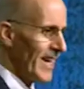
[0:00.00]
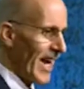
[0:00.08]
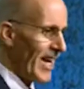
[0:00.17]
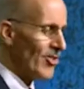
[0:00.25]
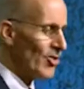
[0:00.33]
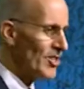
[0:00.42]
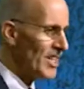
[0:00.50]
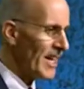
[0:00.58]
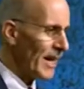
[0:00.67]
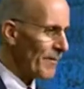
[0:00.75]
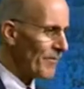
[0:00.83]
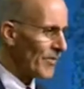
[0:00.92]
Answer
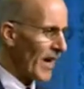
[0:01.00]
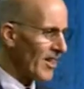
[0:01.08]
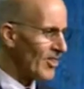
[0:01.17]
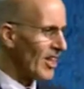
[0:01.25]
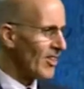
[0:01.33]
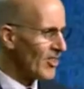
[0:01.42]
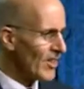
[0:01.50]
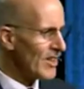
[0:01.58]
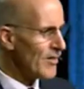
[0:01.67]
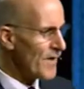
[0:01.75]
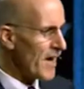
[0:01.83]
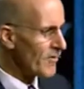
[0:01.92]
D, Isaiah
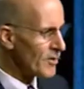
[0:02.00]
sixty-five,